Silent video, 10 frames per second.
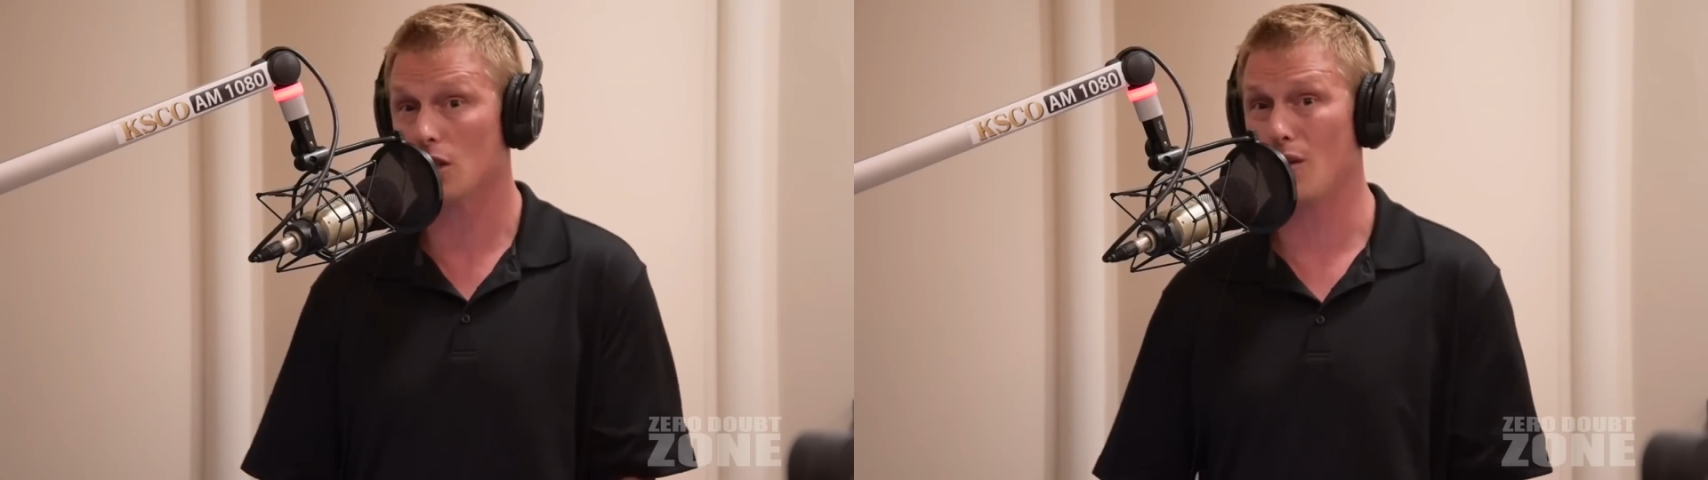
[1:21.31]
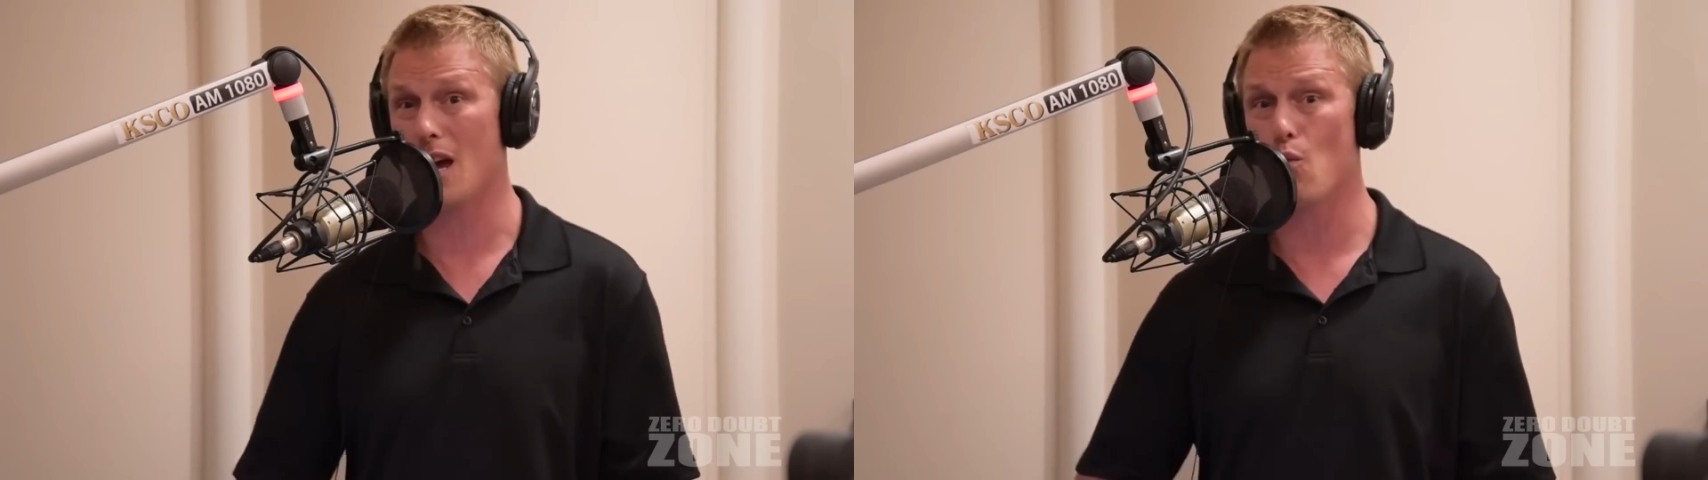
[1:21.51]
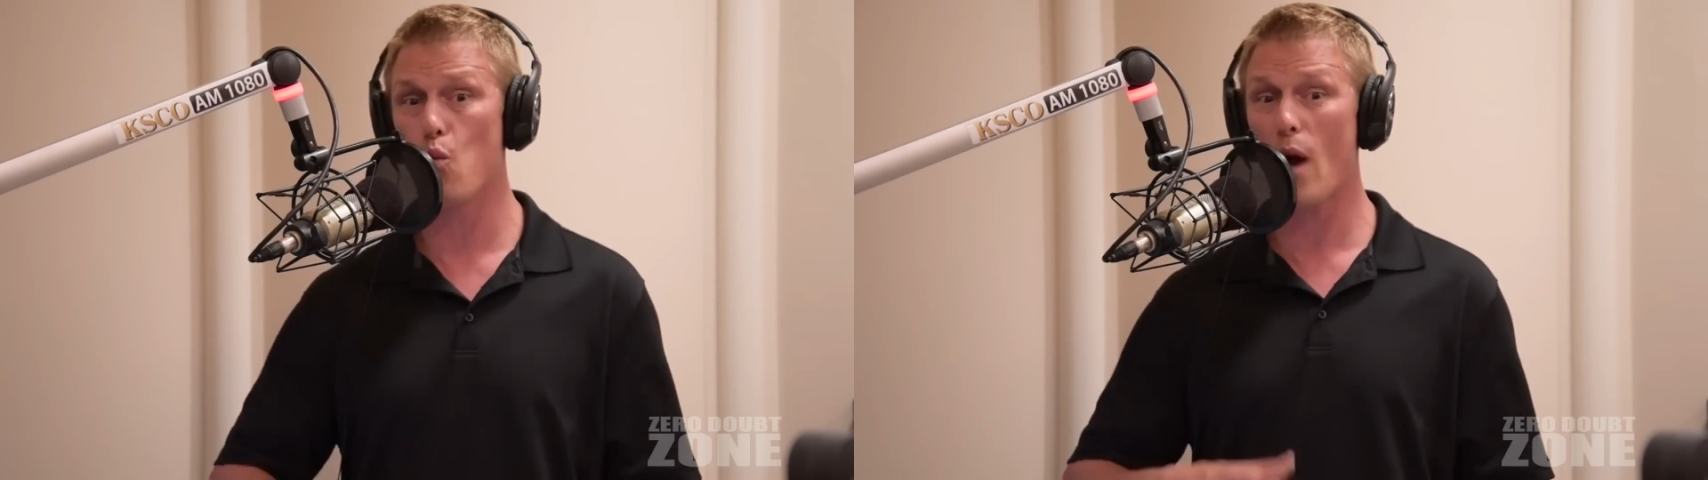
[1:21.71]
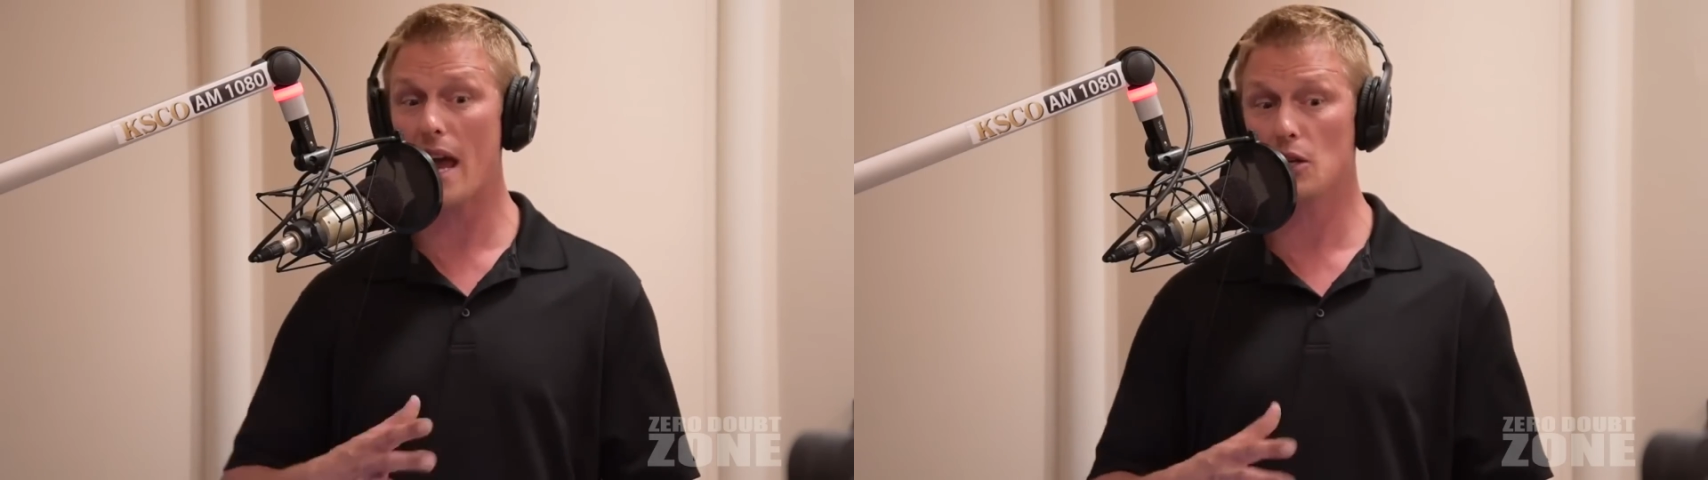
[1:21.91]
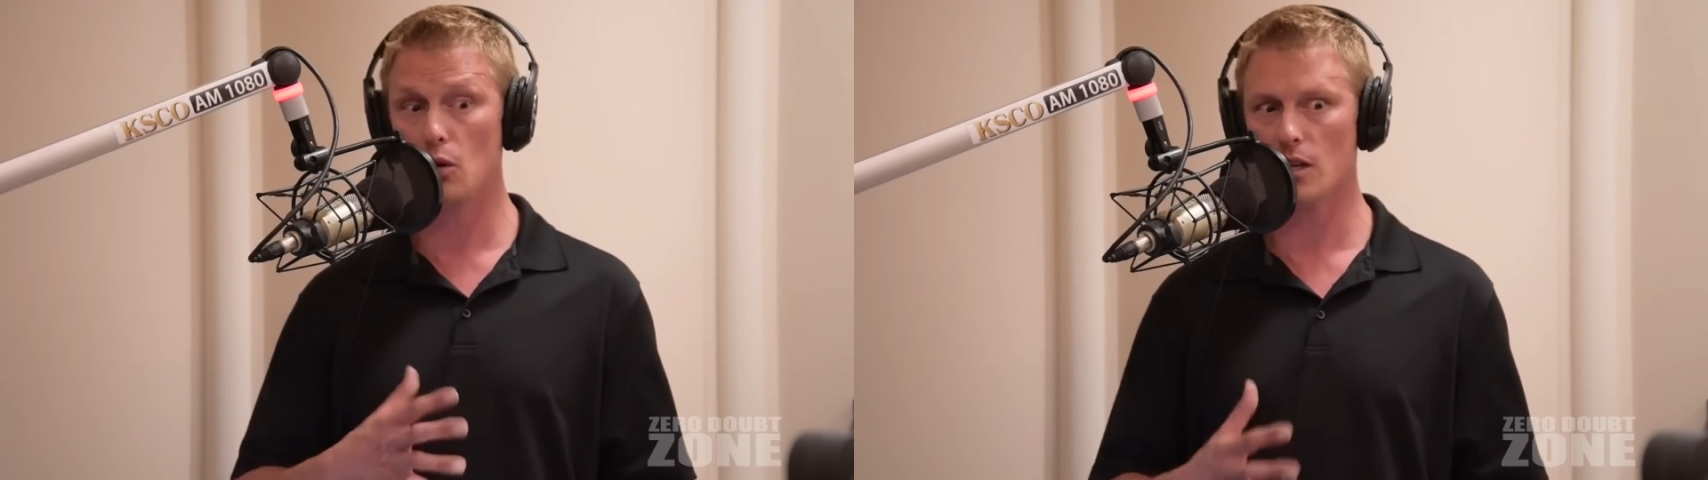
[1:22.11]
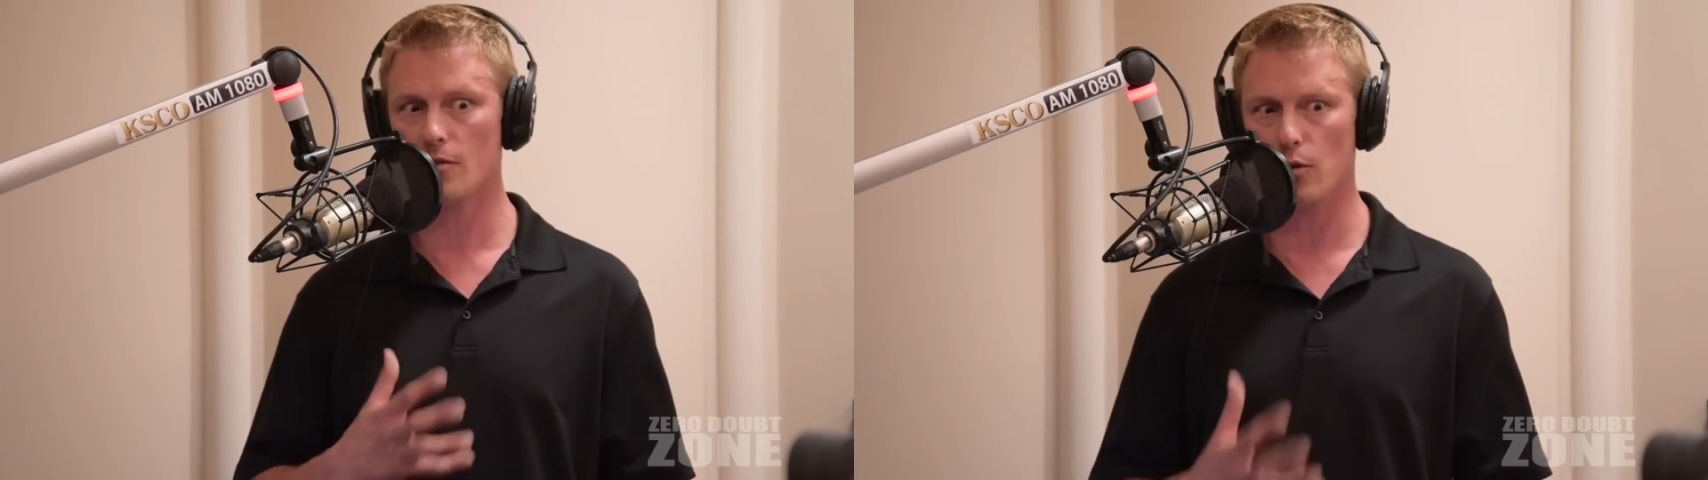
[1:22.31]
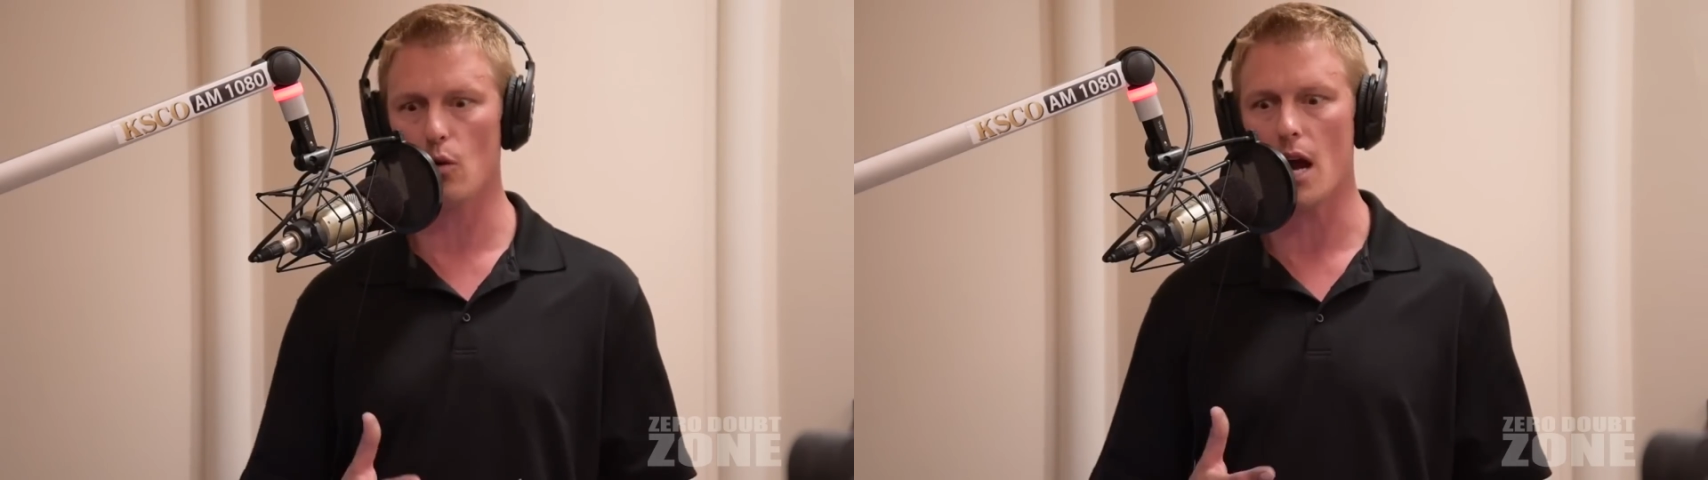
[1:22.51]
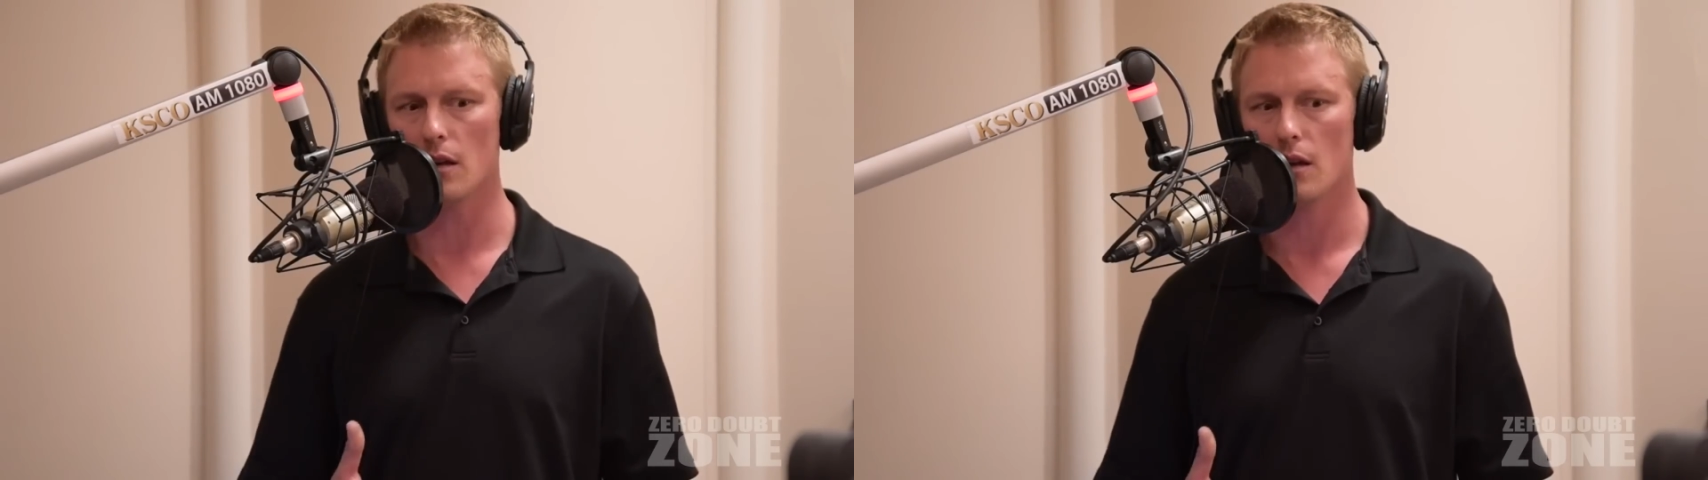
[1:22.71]
so they had way too much
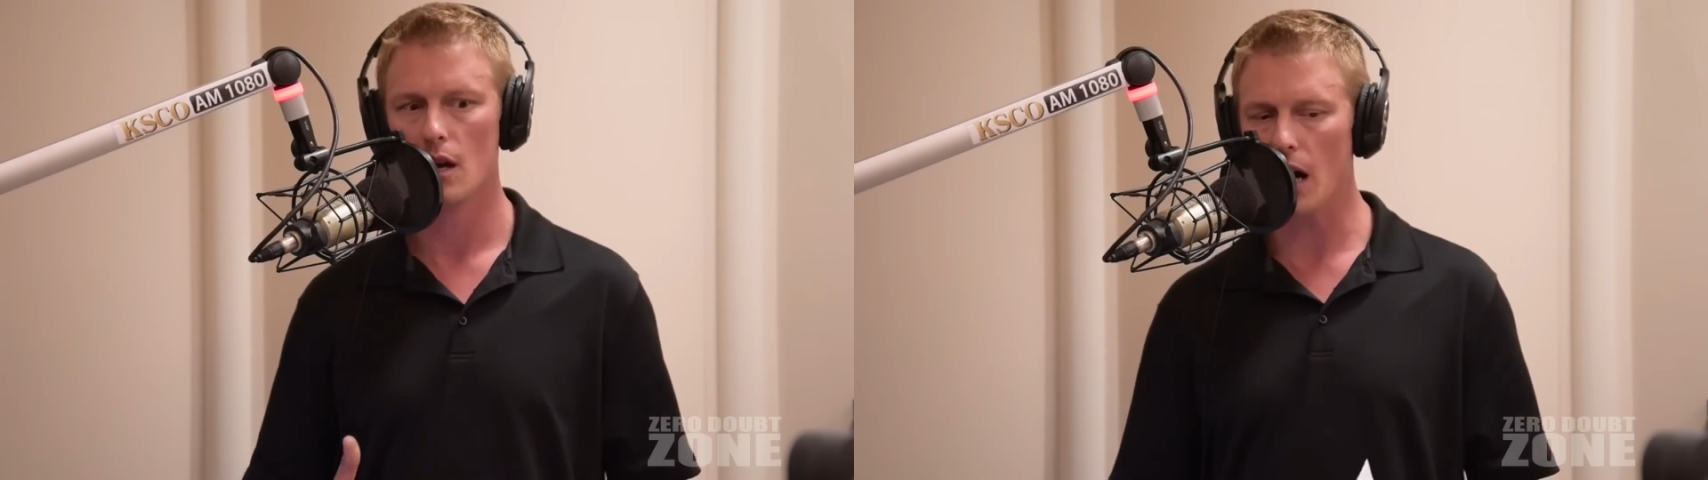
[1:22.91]
fluoride.